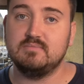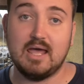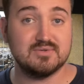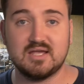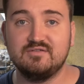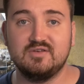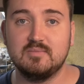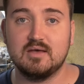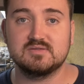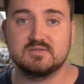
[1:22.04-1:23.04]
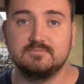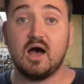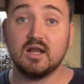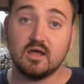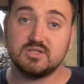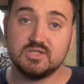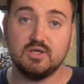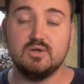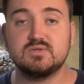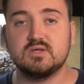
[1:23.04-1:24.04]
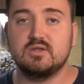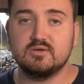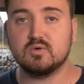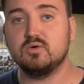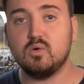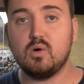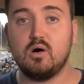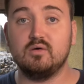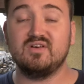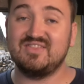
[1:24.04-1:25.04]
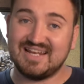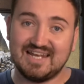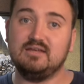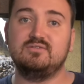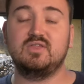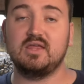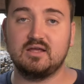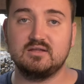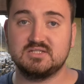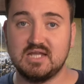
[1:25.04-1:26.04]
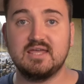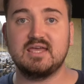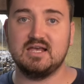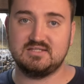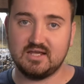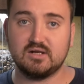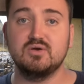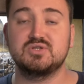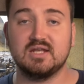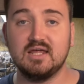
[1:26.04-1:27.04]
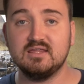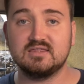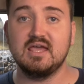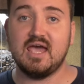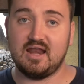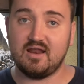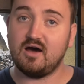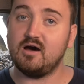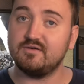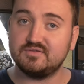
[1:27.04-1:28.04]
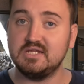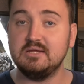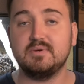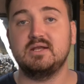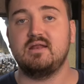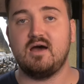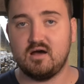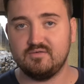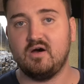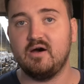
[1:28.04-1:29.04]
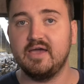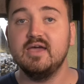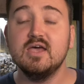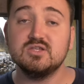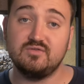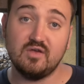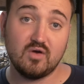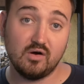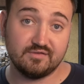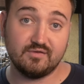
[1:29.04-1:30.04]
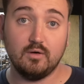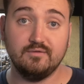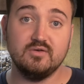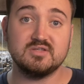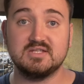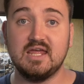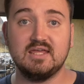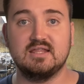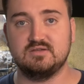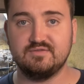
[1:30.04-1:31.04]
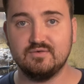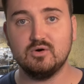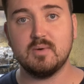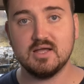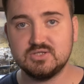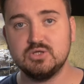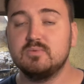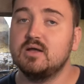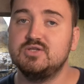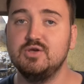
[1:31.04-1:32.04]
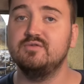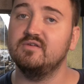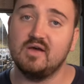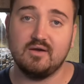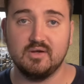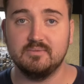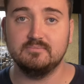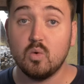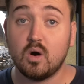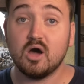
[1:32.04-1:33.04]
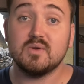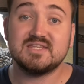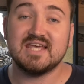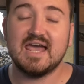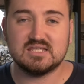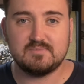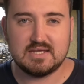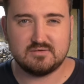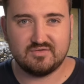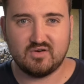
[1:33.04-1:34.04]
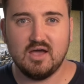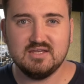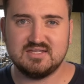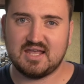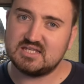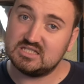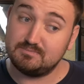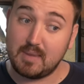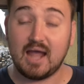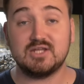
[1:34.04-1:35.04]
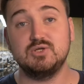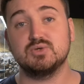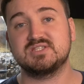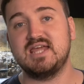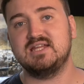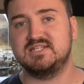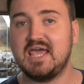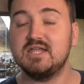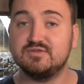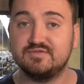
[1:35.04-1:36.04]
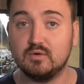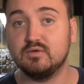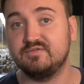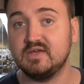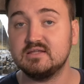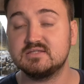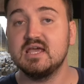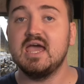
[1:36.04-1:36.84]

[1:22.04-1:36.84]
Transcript: males and females. I like to use the rule of the length of the snake as the enclosure length and then half deep and then half high. So if you've got a 4-foot snake, that's a 4x2x2 vivarium. What I would say as a piece of advice is expect your snake to get to 4 feet